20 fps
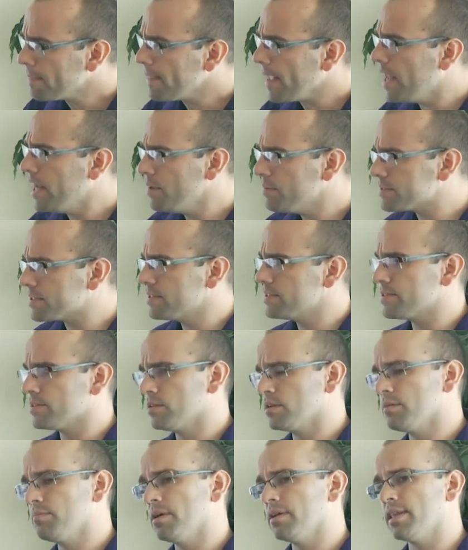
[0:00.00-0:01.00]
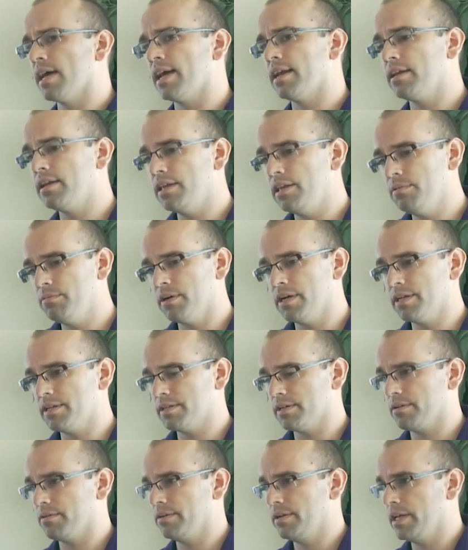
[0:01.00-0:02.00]
And he was concerned about that, and he wanted
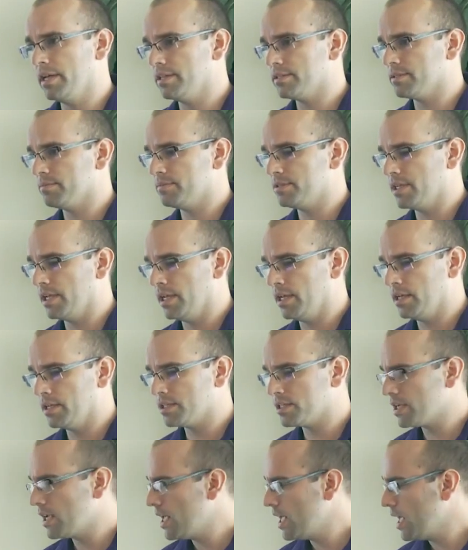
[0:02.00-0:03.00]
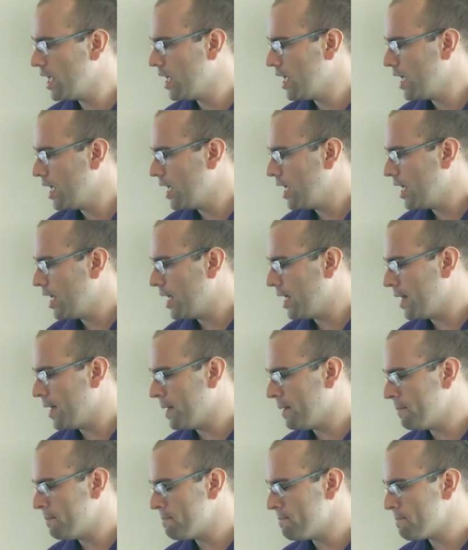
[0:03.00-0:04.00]
to create some change.
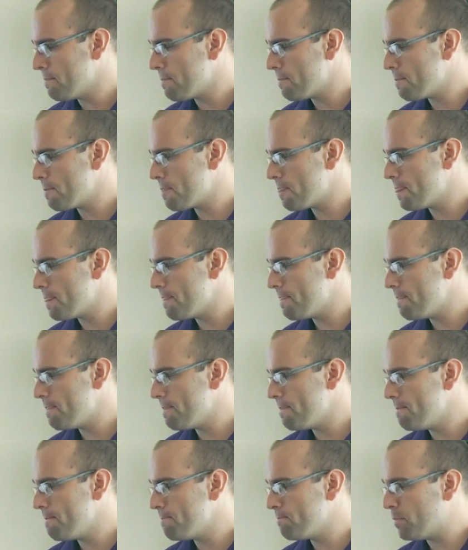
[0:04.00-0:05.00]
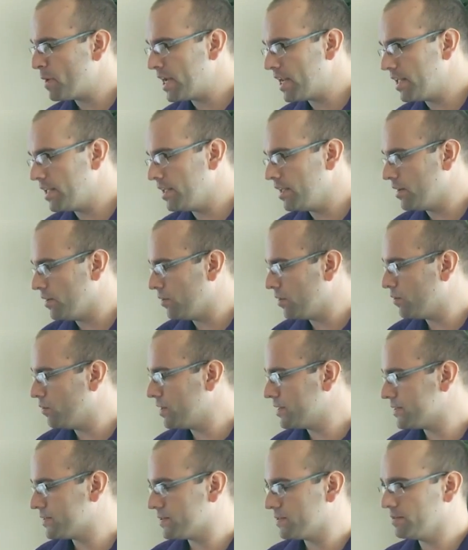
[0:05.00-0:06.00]
But
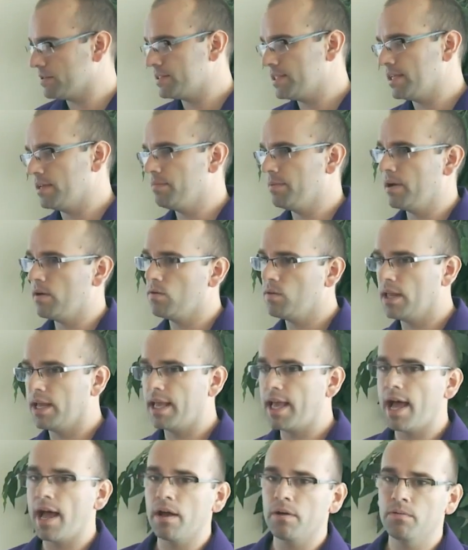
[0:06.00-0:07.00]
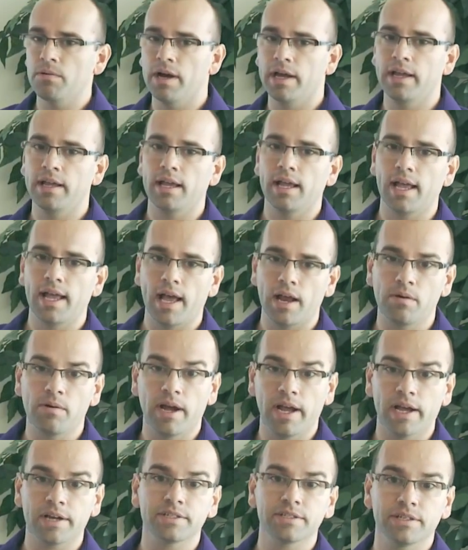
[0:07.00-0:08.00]
was thinking about how do I
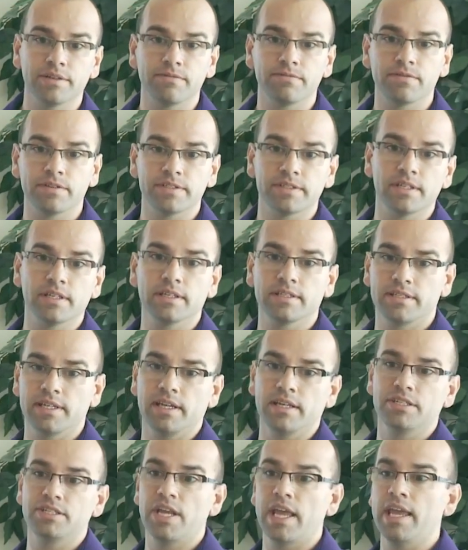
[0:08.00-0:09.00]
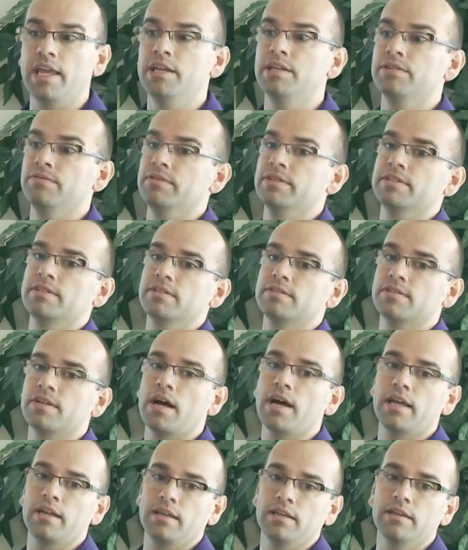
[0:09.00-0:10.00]
actually facilitate change of a
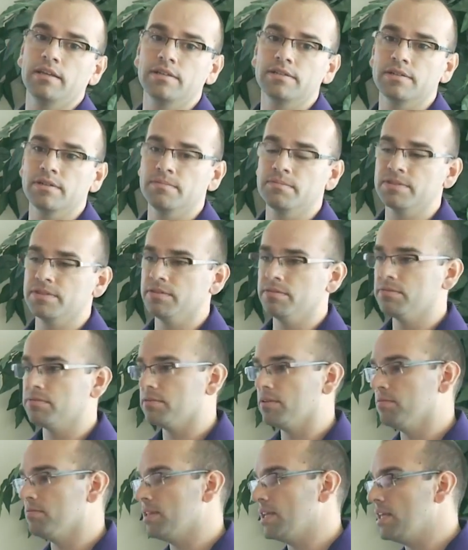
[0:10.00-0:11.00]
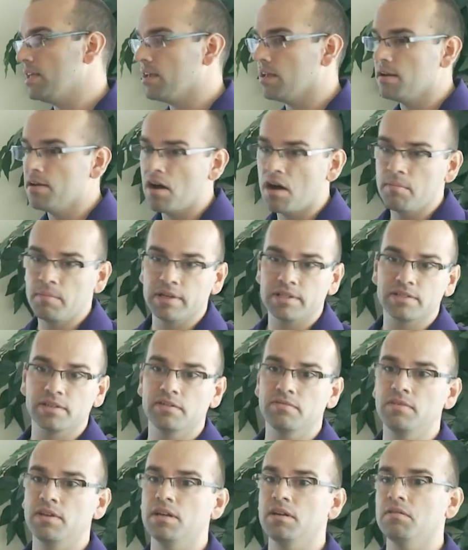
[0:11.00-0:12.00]
society in terms of the economics
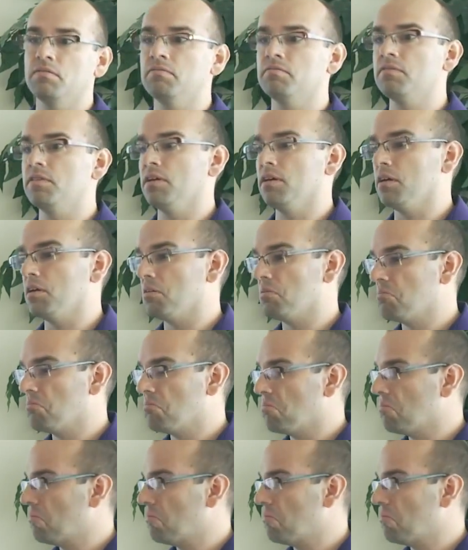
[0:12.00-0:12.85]
of it, of